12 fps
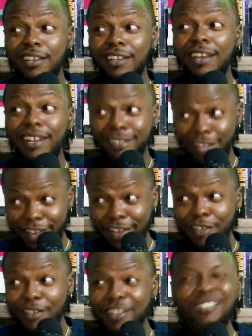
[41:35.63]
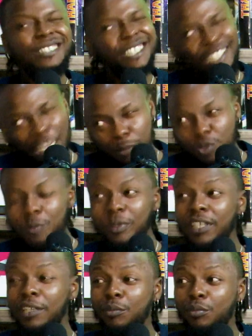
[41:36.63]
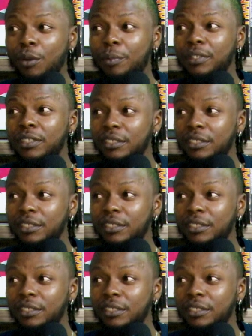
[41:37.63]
the games will begin properly.